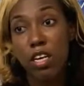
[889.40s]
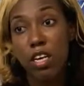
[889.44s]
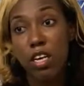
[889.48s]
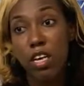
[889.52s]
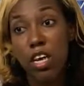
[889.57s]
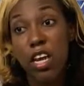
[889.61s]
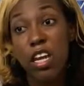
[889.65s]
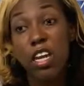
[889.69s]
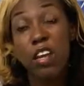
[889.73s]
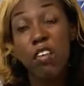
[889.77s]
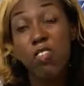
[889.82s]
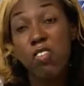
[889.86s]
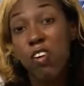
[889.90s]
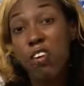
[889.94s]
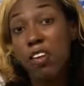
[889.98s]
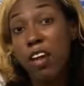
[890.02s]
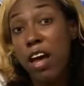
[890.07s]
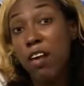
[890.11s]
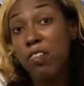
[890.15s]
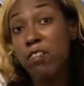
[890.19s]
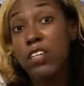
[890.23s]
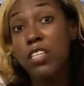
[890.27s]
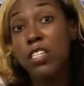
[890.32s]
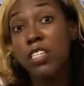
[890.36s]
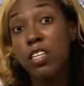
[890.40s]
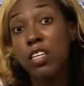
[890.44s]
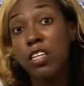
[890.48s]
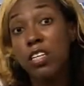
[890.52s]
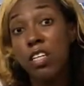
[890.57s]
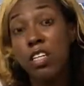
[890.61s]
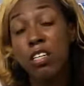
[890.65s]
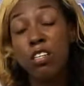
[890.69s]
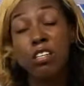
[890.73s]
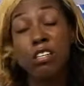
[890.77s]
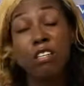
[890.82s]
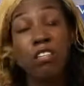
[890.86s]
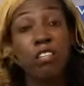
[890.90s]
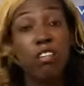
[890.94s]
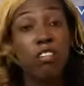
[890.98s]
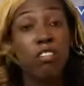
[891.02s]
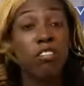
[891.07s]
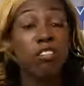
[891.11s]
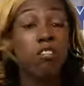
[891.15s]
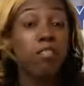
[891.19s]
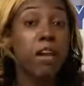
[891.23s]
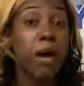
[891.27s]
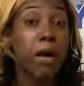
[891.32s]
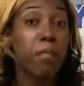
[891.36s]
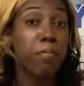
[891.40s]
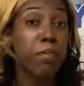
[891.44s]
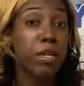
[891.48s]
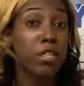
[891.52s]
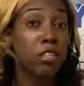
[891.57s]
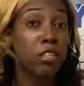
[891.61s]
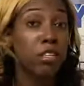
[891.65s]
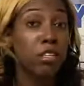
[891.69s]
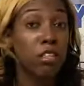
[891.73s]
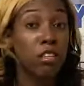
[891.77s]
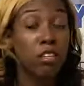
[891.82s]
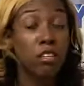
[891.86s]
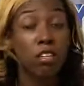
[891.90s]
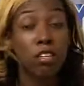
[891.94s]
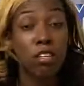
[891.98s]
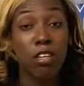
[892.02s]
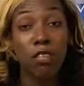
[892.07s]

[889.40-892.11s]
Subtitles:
And if you're not physically good, then you're not mentally good.